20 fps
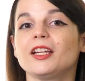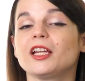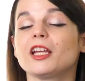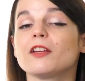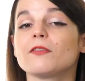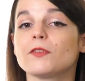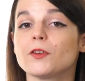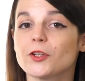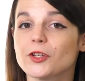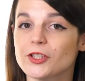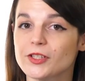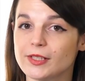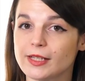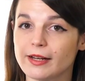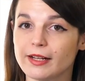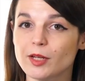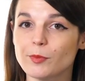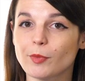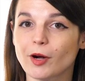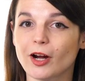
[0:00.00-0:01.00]
If your
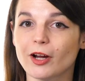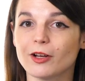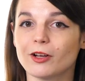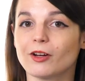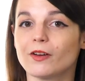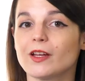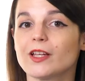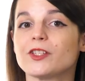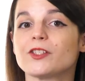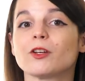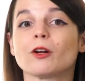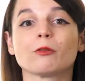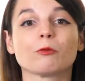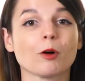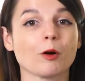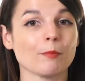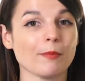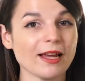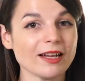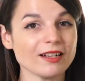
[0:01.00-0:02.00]
study partner is your
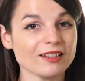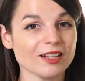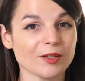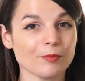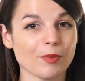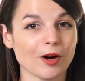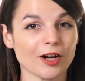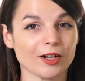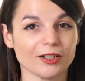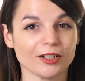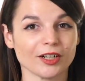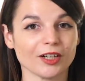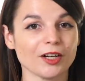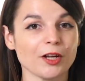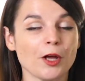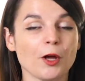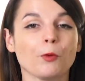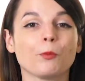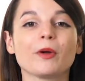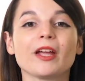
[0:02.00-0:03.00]
romantic partner,
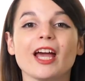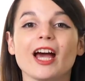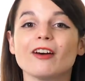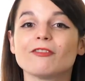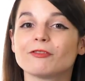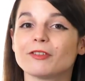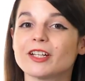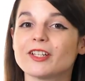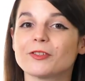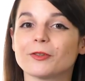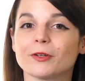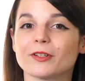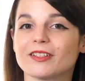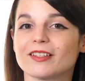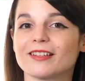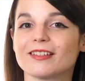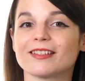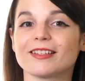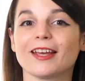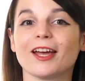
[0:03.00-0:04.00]
we have
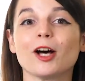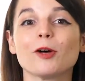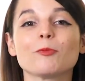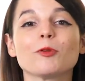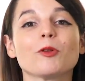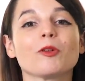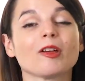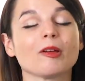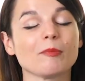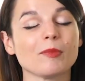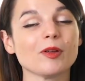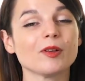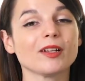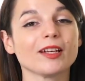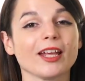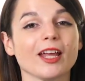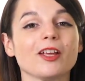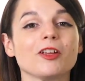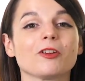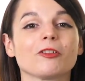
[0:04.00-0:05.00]
resources to help you
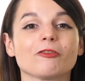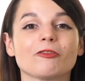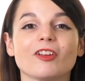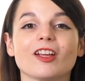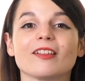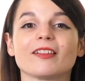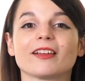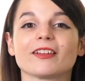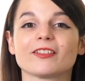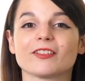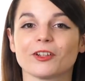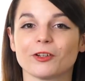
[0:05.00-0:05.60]
communicate your feelings